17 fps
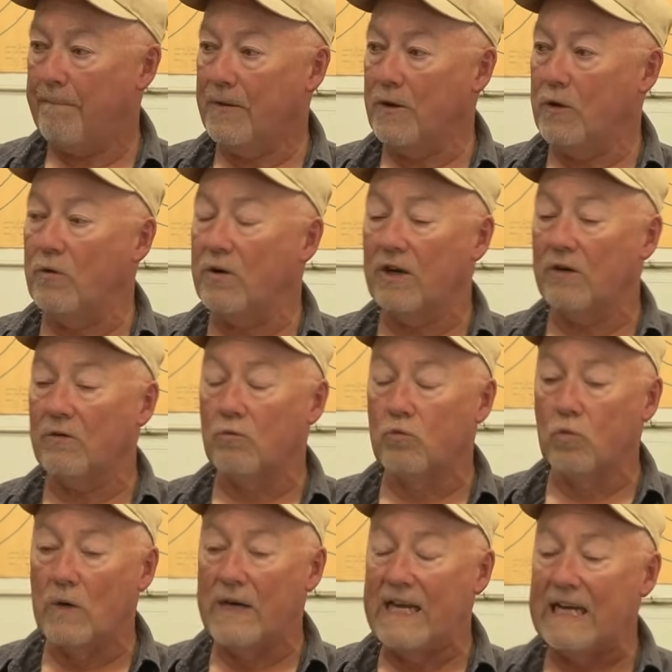you
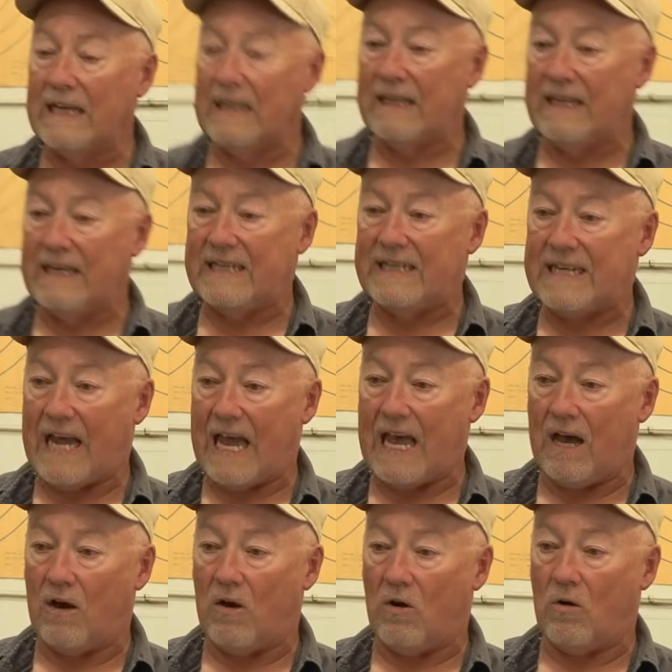can really
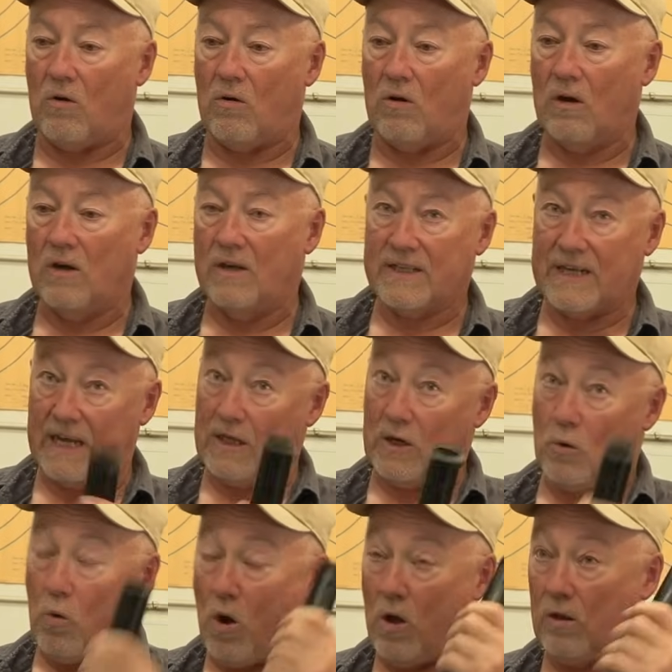tell, say, the
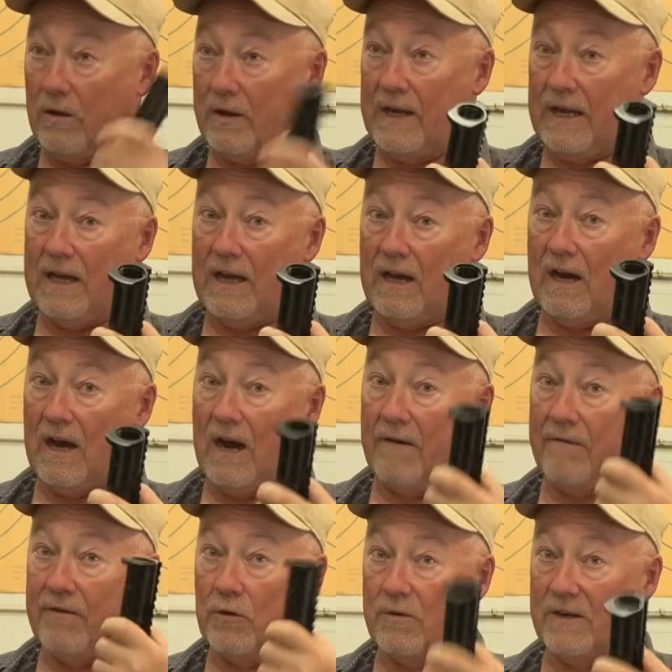quality
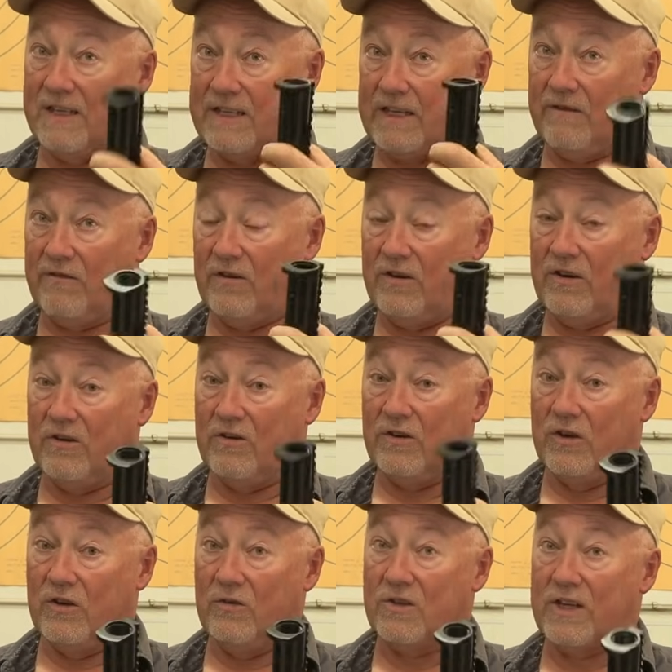of the receiver you're
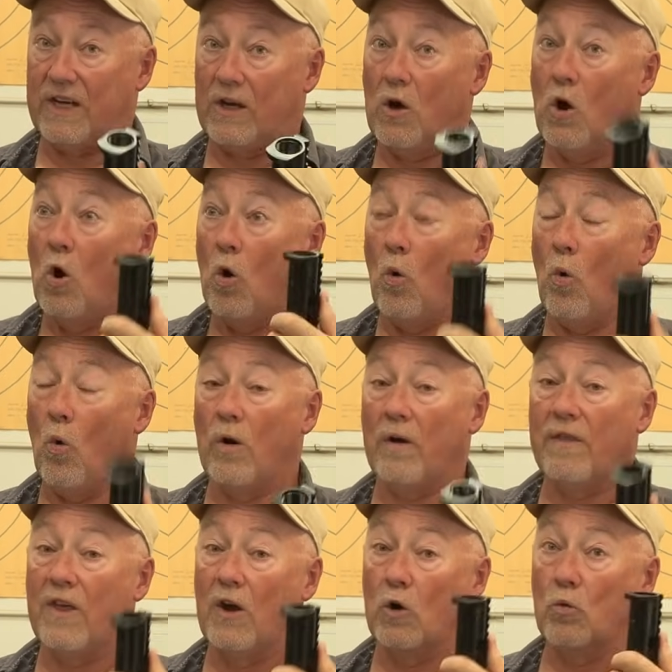using
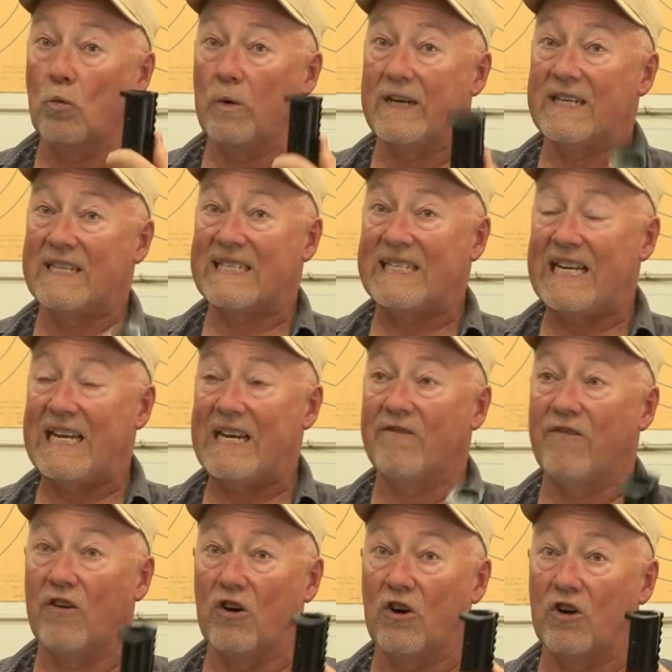or the
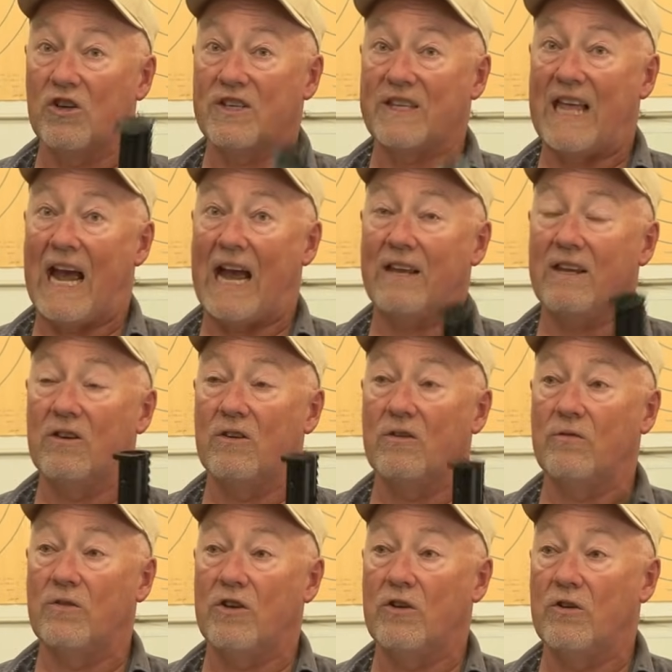receivers that
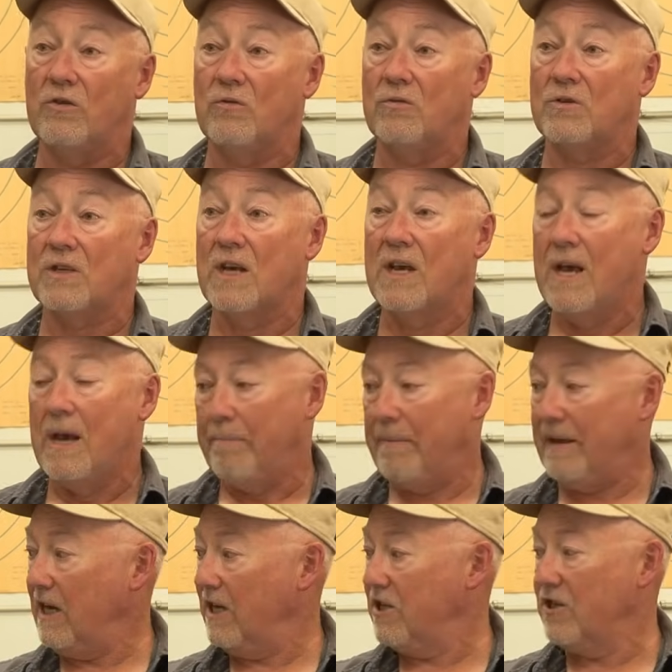you use,
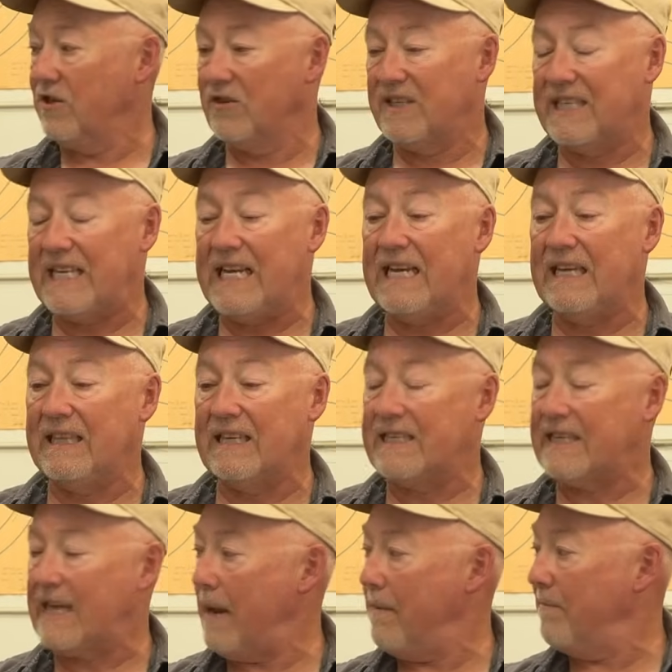because you're seeing the
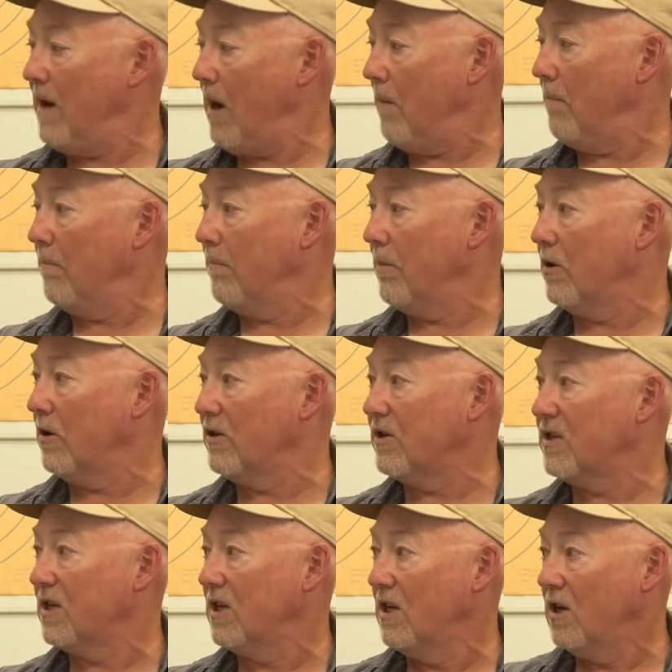same
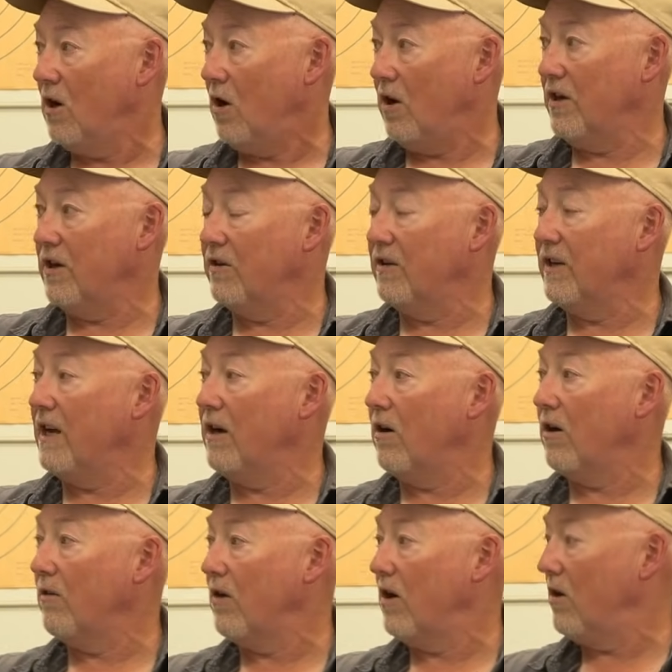numbers on your
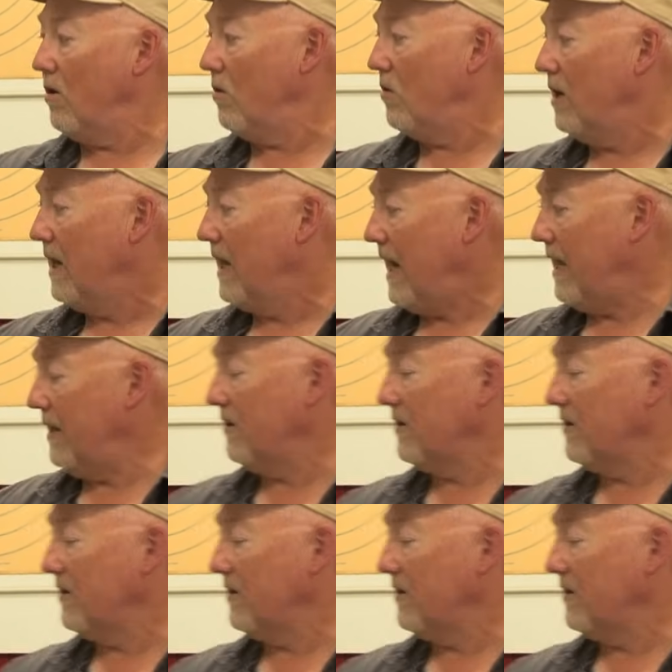DRO and